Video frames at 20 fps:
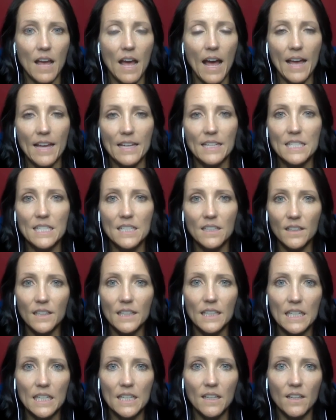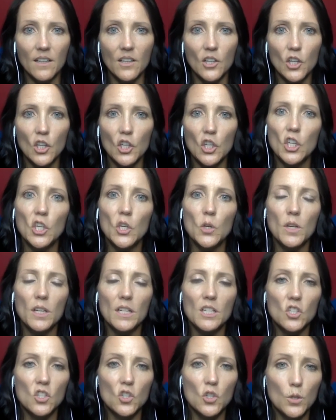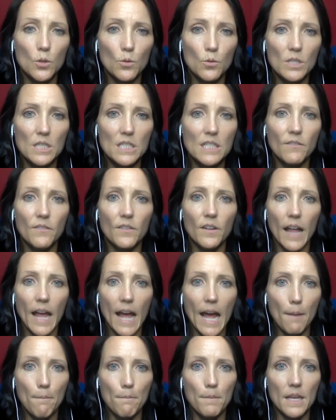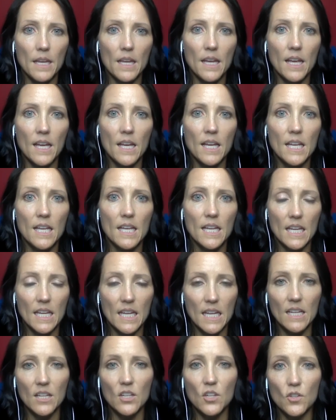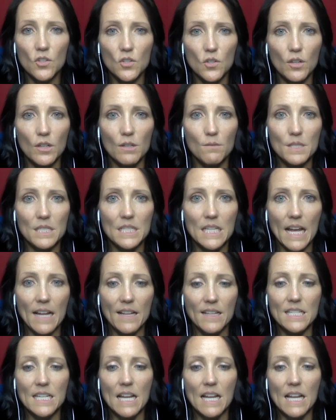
Ideally, you can choose to feel happy in your circumstance.